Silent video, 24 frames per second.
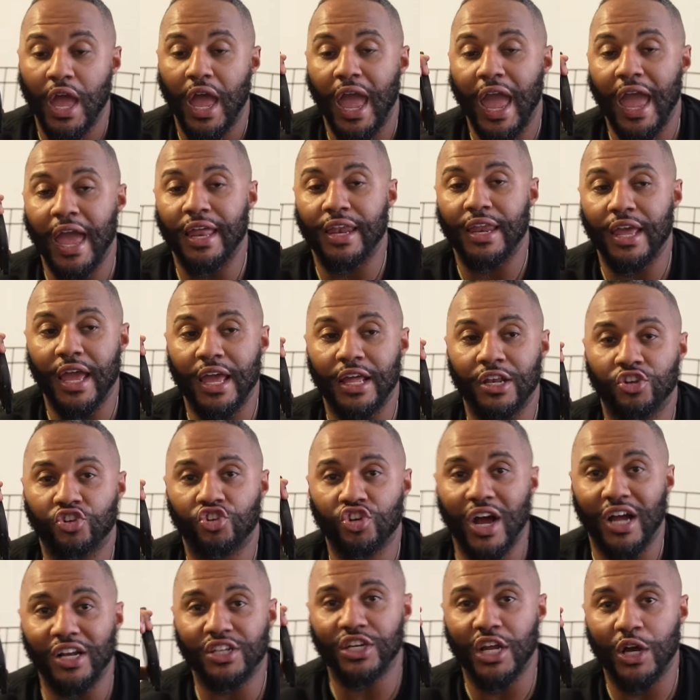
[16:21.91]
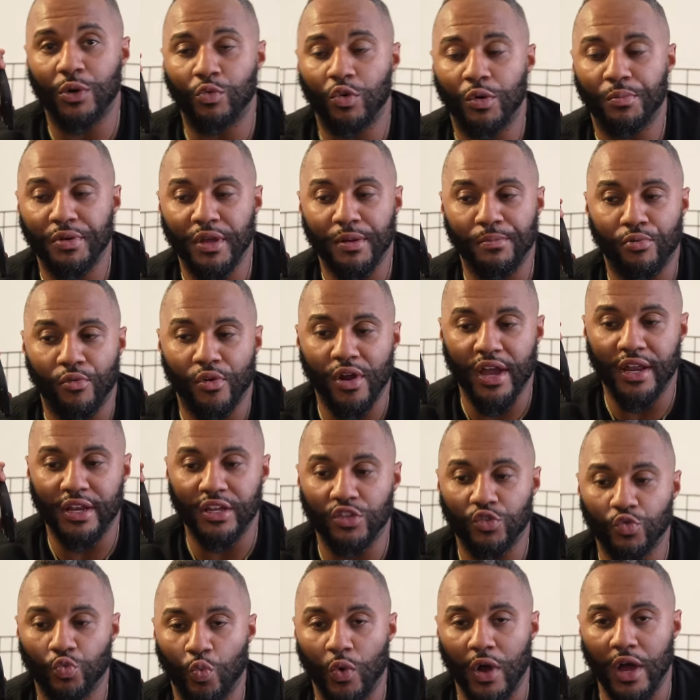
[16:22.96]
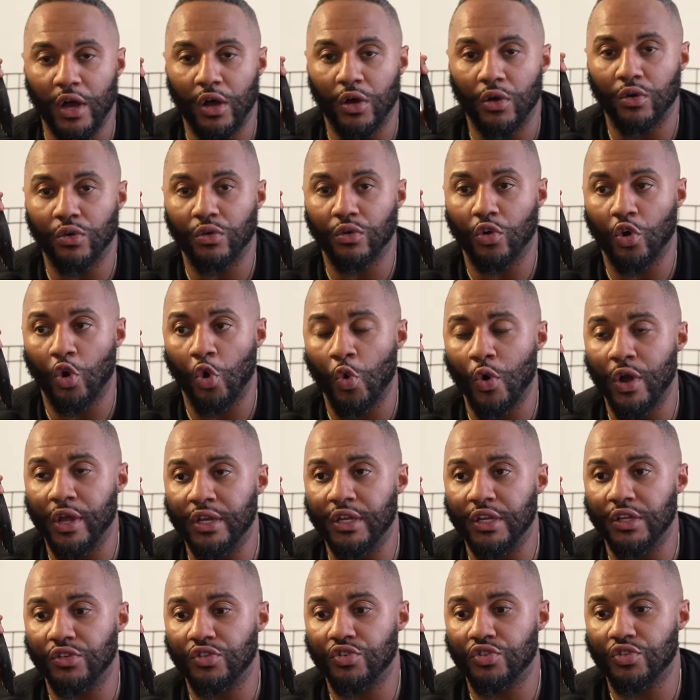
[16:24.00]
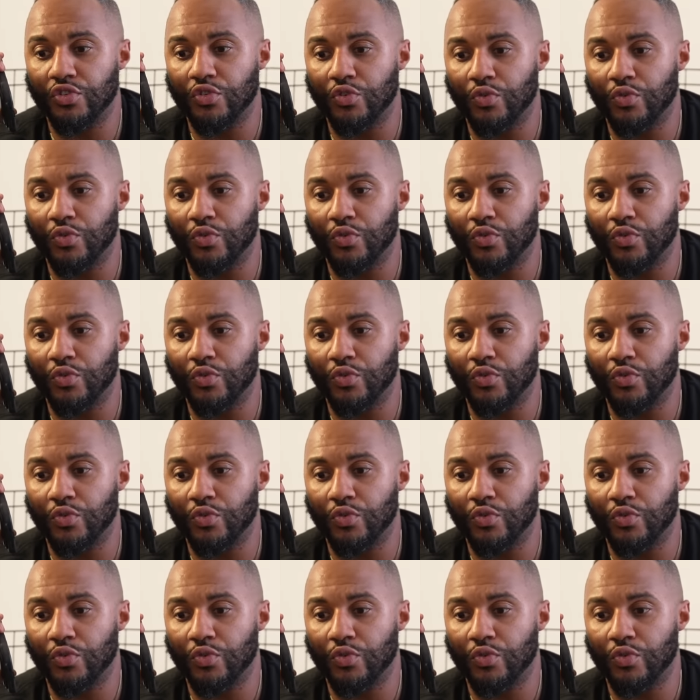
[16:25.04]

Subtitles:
And Cha-Cha will be bred as well going into,